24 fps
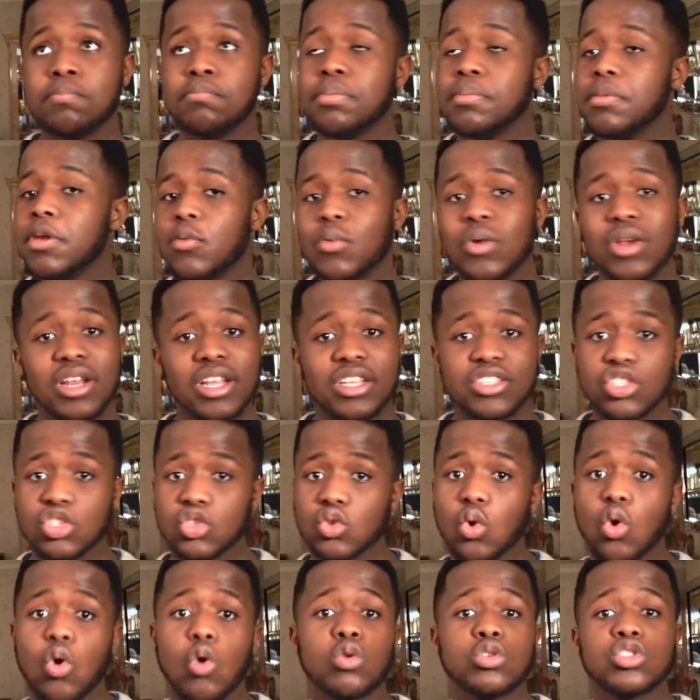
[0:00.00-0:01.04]
be
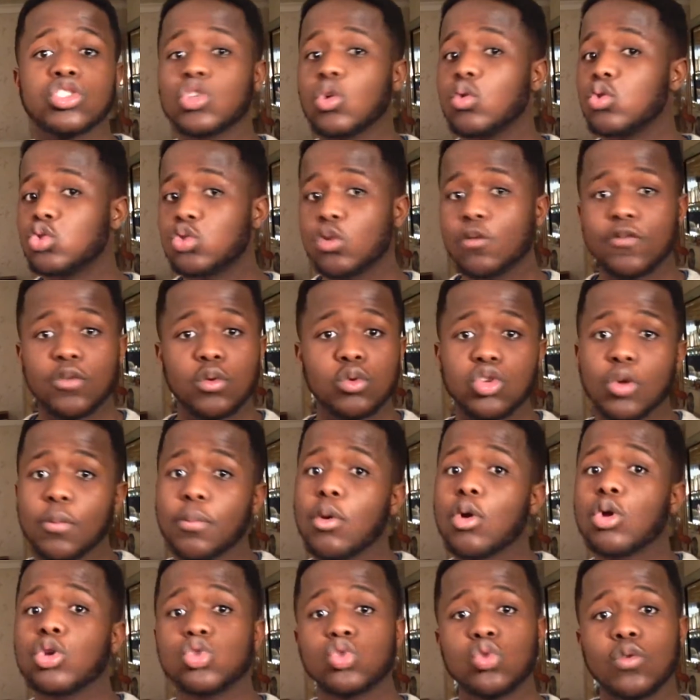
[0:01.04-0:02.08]
religious or hold social views or
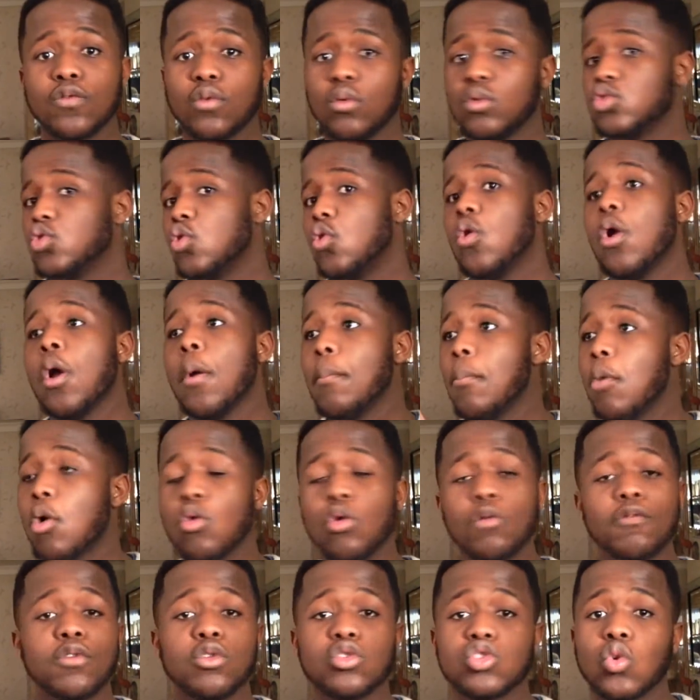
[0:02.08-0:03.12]
personal views or
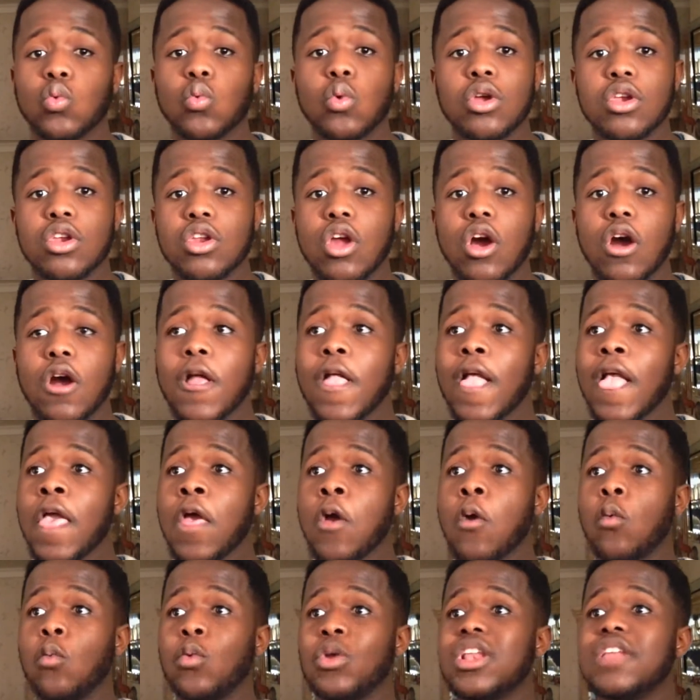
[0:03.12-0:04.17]
moral views or whatnot,
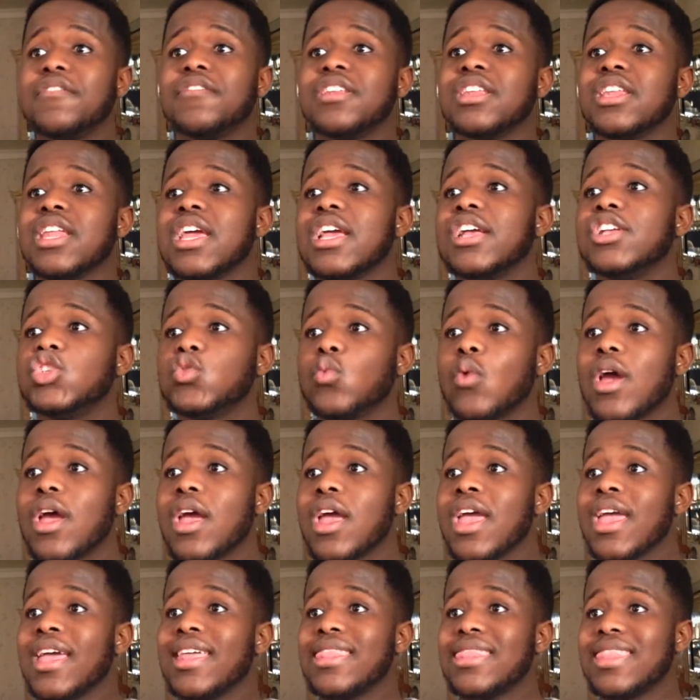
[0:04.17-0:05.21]
we live in an age where
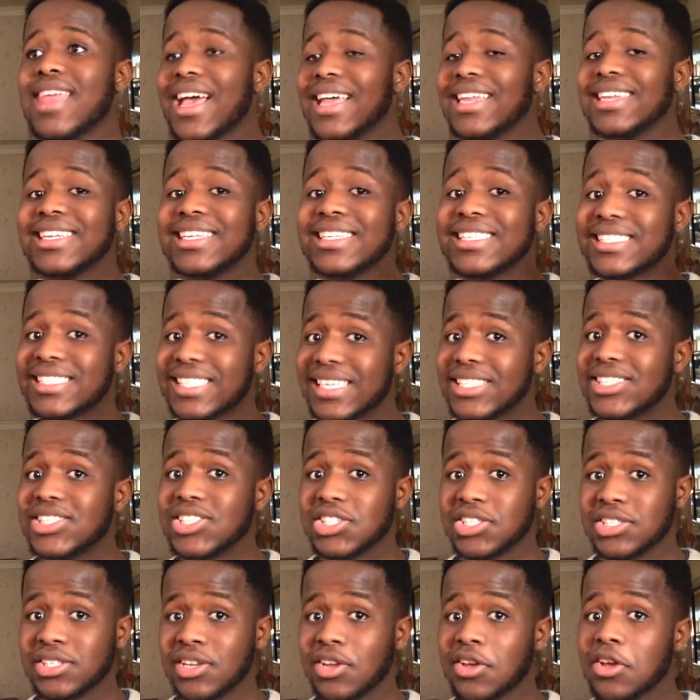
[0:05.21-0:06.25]
that
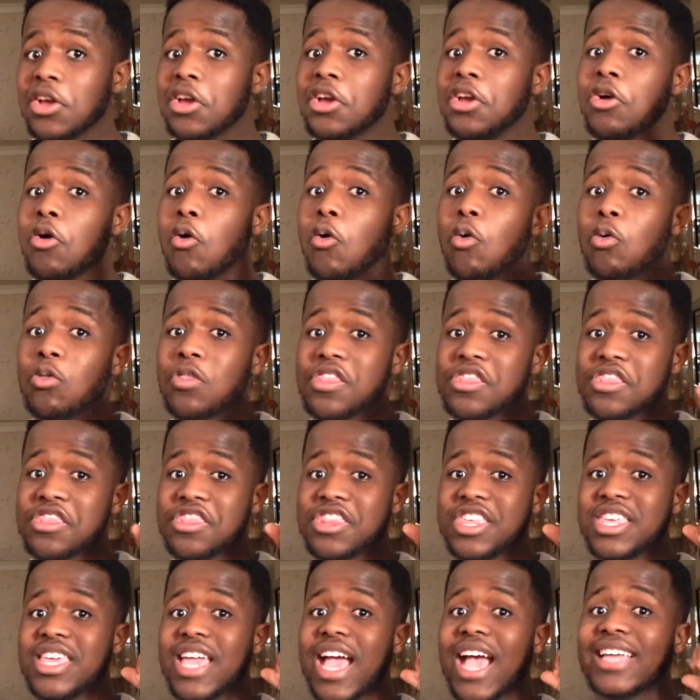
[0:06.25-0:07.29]
decision or
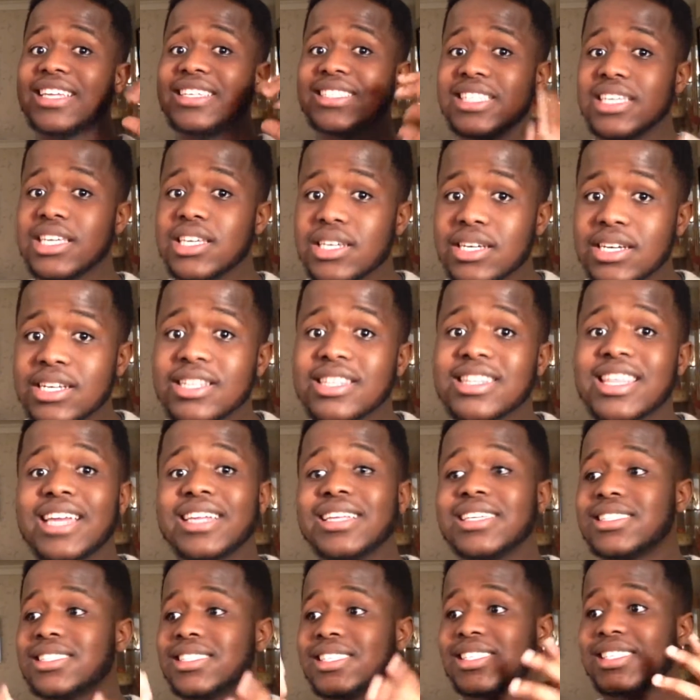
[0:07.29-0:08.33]
the idea
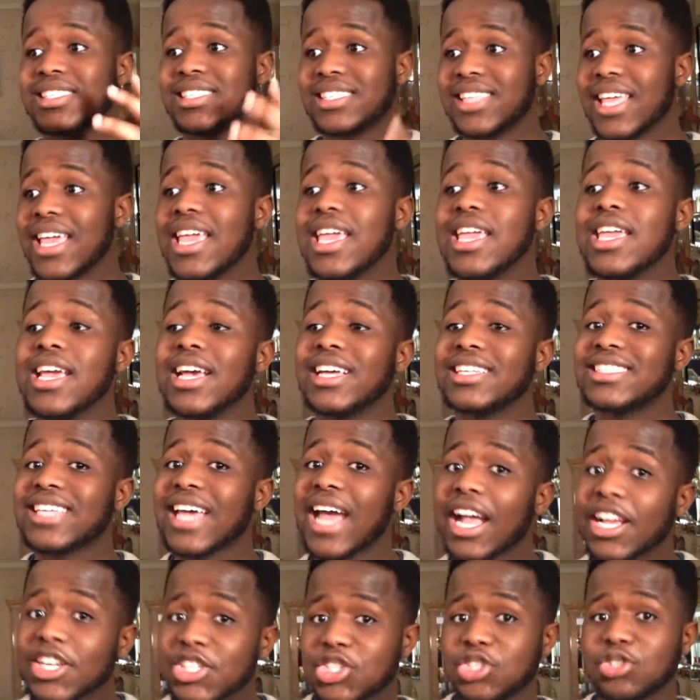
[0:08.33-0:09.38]
that is to stay
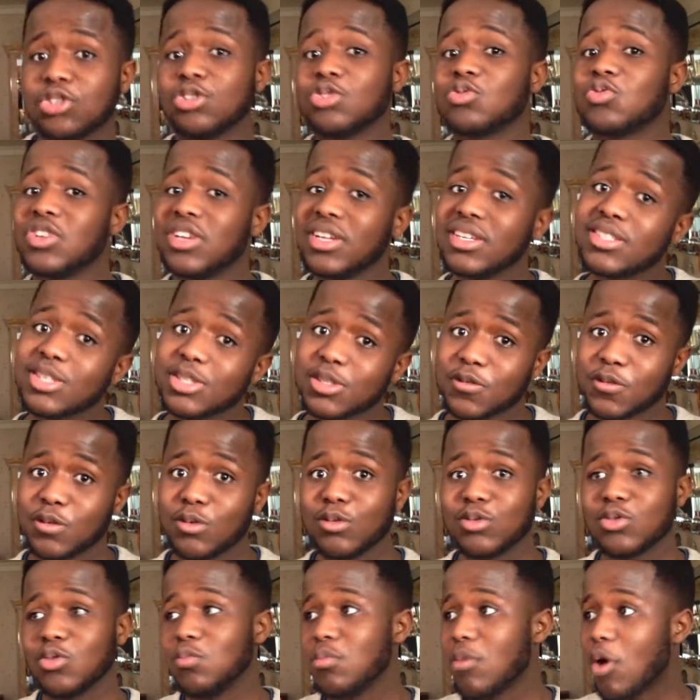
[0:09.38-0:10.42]
attached to those religious
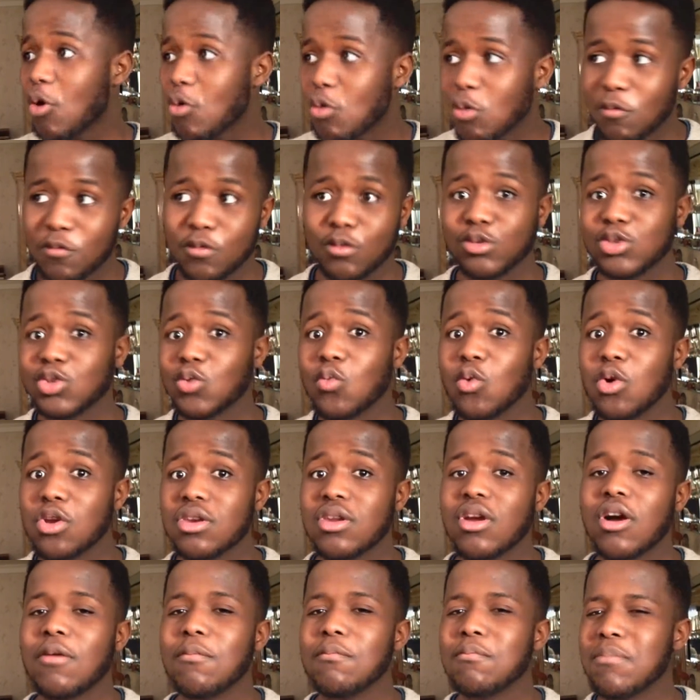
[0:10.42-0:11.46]
views or moral views or
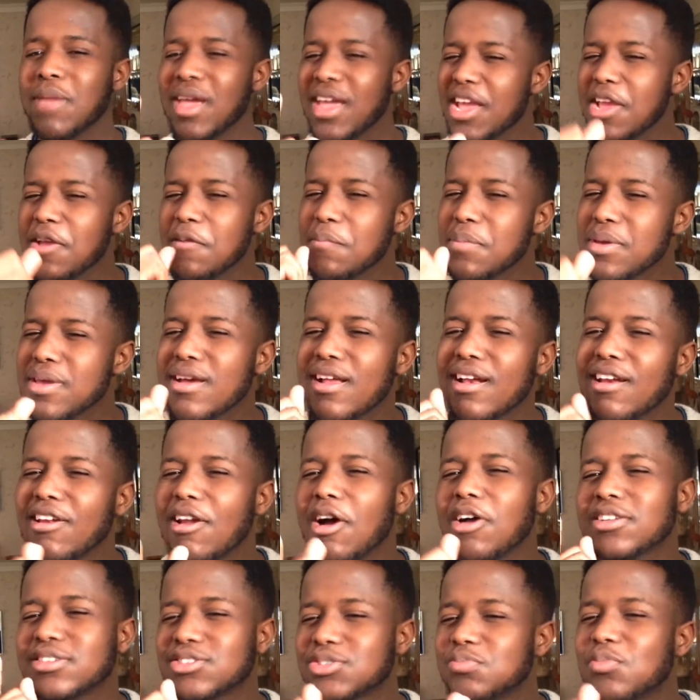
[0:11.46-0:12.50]
whatnot may be a
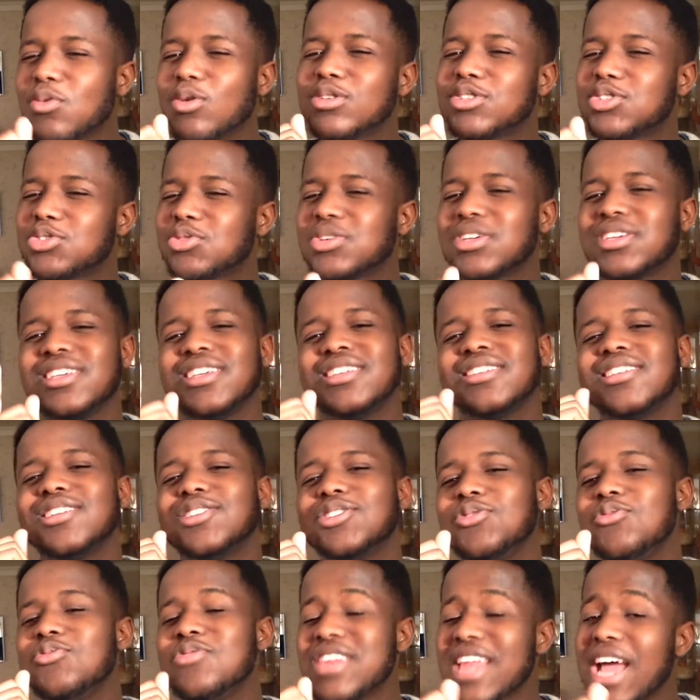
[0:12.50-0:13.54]
lot more tricky to
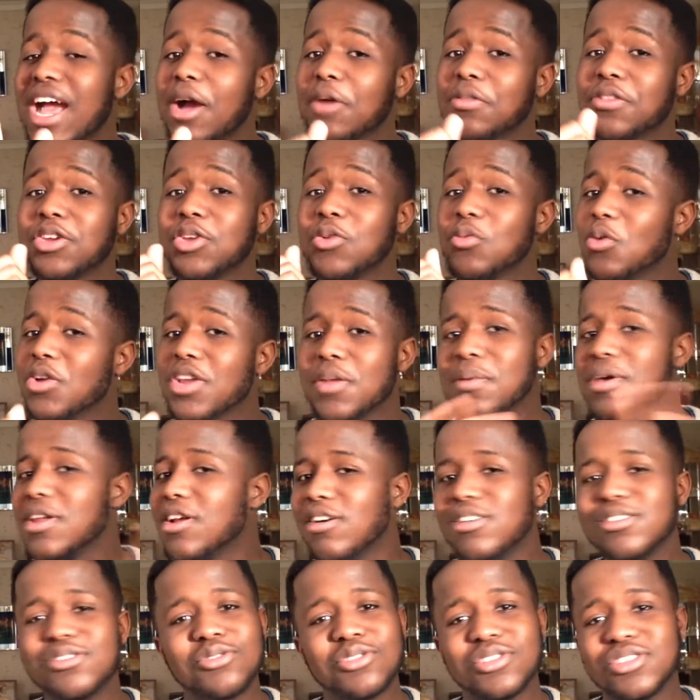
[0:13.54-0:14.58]
do now than it would have been
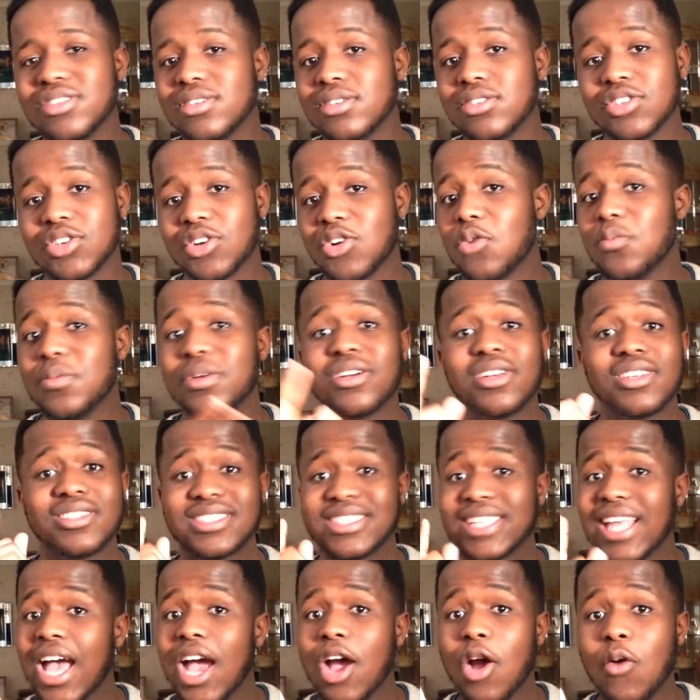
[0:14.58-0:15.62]
a hundred years ago, because
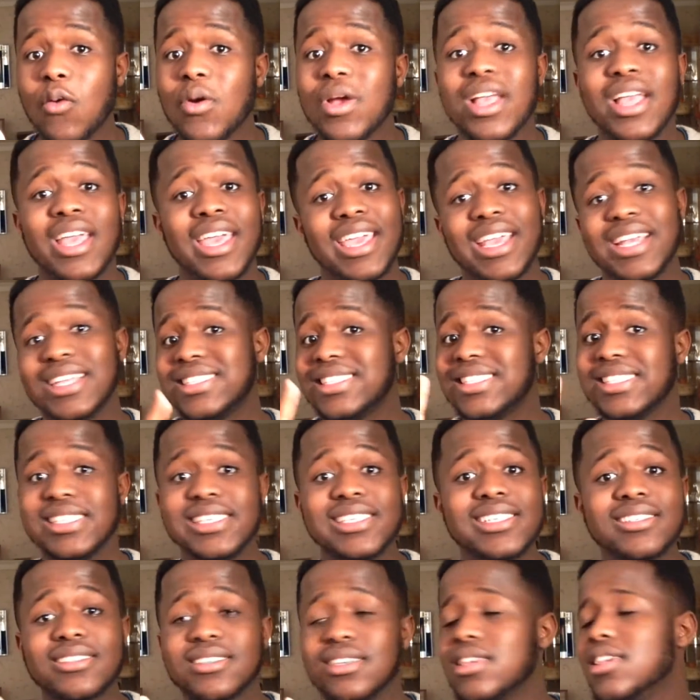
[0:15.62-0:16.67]
now it's
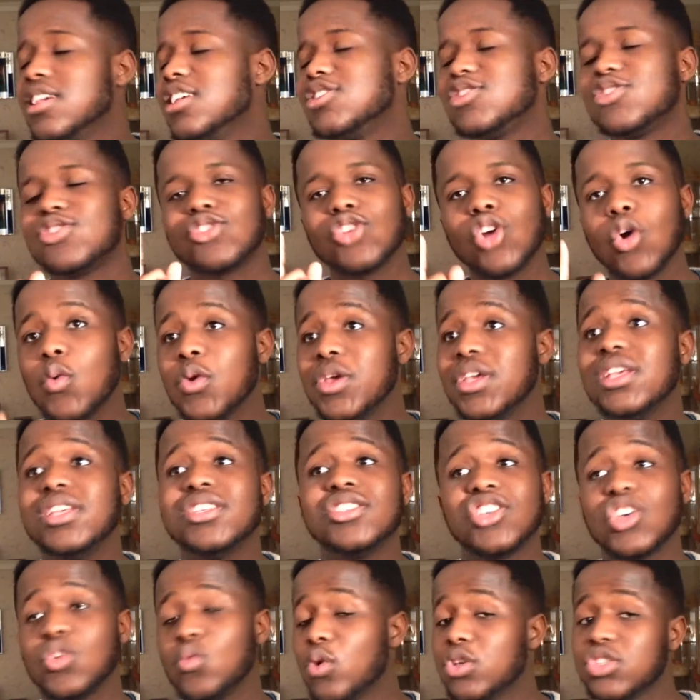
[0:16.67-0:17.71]
easy. It's so
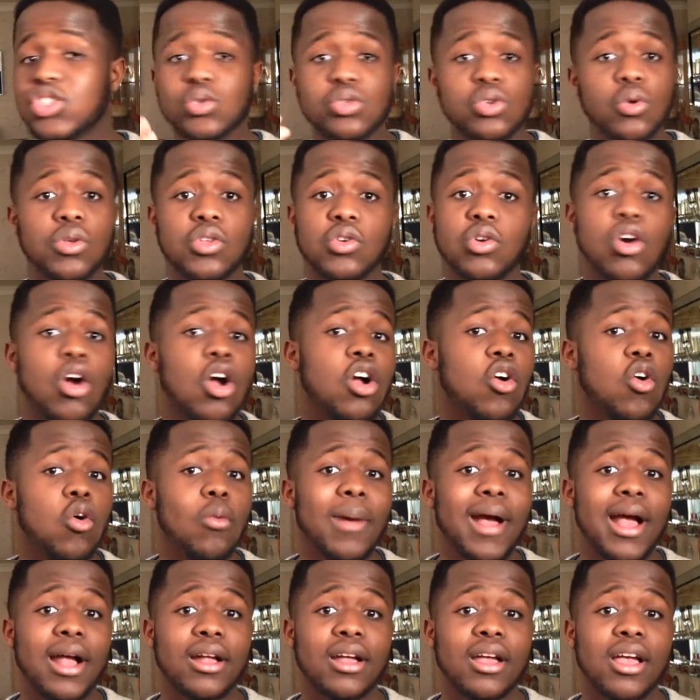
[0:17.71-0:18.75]
easy. And once you do it, you can't
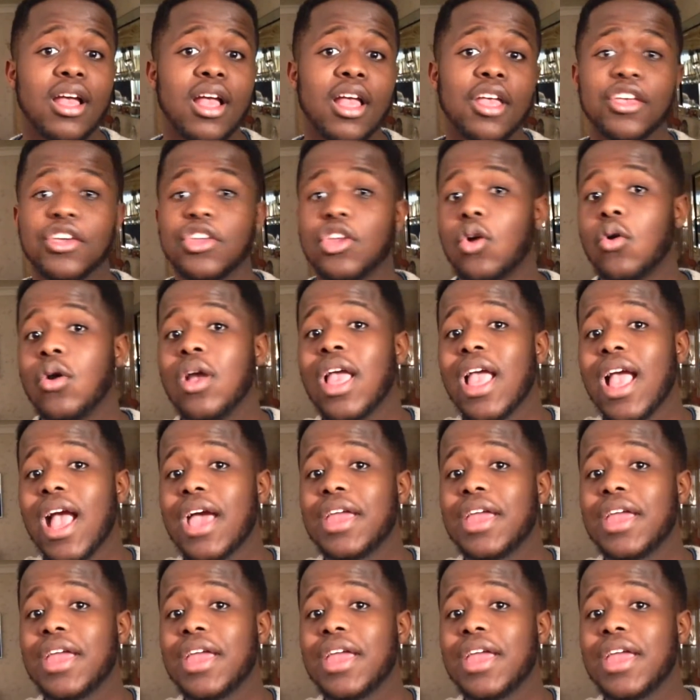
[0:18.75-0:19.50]
go back, you know.